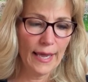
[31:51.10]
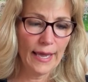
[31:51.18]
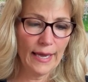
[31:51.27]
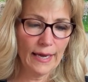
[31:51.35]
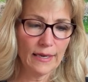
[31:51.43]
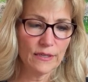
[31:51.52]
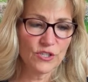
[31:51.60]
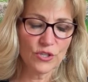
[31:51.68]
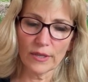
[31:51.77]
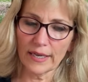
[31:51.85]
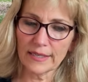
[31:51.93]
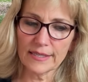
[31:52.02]
And so,
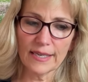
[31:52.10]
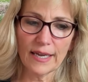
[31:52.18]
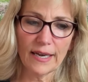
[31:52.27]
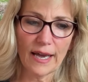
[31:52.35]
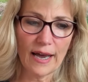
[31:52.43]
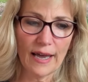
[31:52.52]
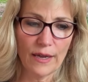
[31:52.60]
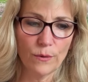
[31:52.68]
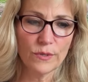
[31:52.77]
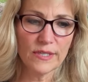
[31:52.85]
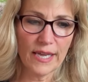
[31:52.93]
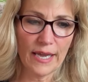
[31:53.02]
like I said, I
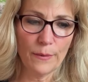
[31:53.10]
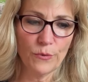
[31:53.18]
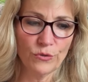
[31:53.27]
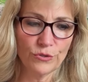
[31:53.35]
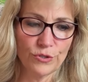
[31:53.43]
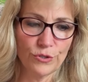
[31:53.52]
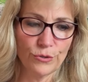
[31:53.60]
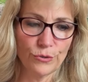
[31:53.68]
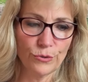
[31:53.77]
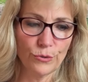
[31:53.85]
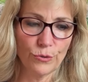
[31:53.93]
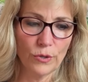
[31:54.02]
was able
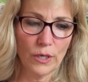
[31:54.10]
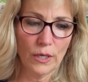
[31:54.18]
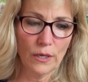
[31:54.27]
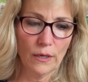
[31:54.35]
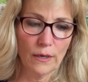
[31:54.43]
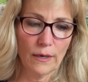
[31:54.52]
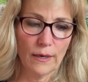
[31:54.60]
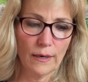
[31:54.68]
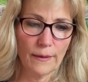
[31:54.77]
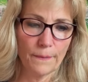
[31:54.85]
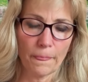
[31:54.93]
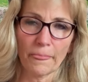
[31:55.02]
to
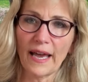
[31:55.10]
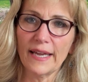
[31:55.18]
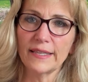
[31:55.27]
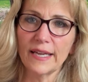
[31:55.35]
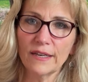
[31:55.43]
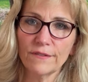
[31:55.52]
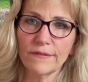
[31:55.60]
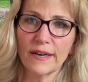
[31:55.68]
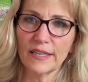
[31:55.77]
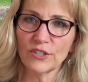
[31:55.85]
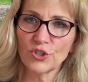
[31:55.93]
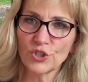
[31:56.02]
um,
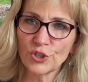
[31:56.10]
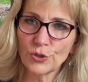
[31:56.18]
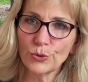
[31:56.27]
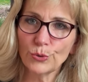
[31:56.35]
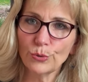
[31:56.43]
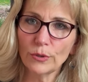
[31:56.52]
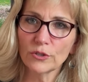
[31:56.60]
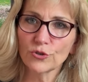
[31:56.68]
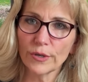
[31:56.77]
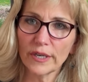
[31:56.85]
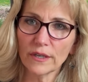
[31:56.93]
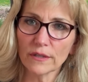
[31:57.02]
identify two
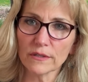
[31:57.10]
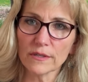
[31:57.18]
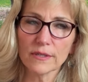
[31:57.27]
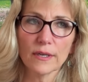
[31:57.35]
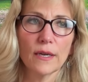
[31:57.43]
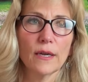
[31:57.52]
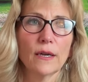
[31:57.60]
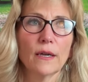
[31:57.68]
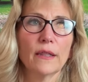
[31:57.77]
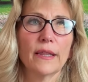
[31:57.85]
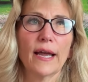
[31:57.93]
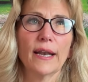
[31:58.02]
triggers
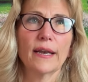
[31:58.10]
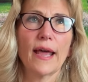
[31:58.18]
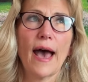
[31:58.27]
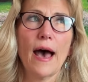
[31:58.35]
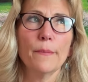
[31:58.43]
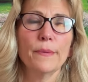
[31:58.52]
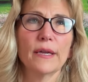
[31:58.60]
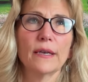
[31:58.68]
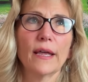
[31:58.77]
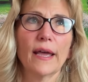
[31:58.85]
that had happened.